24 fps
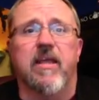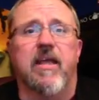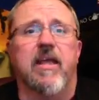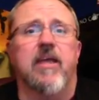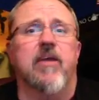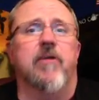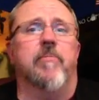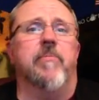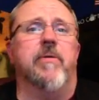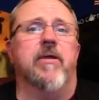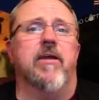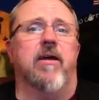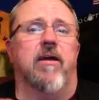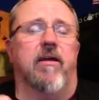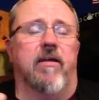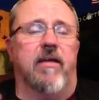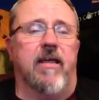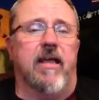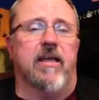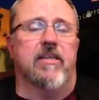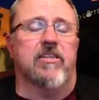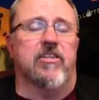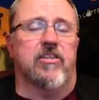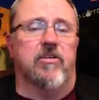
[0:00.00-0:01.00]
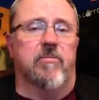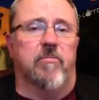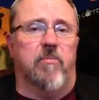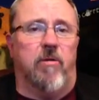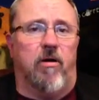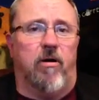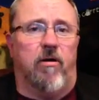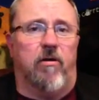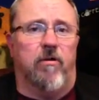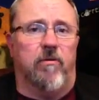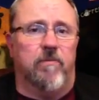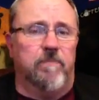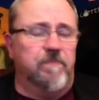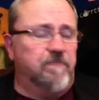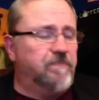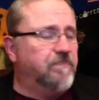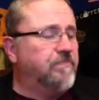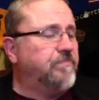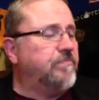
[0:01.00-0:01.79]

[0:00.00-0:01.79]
He'll be our guest tomorrow.